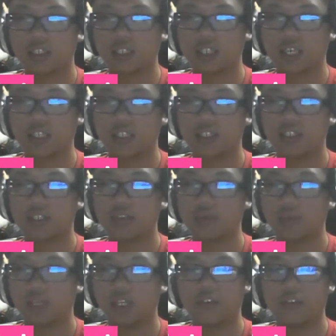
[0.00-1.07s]
sense
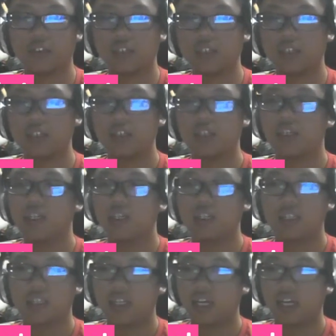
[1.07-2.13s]
whatever.
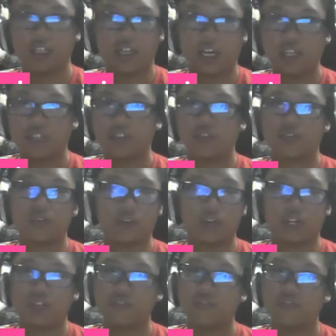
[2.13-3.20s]
I don't know,
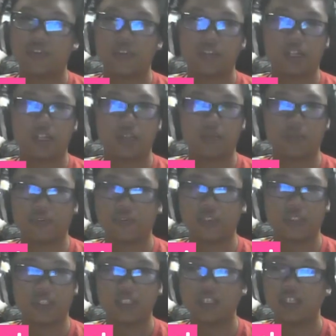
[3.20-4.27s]
I forgot the
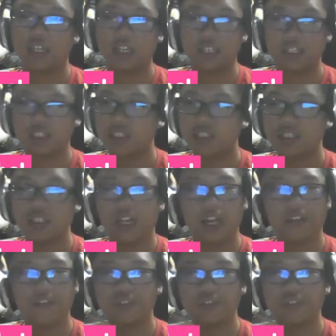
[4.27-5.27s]
movies. Yeah, it left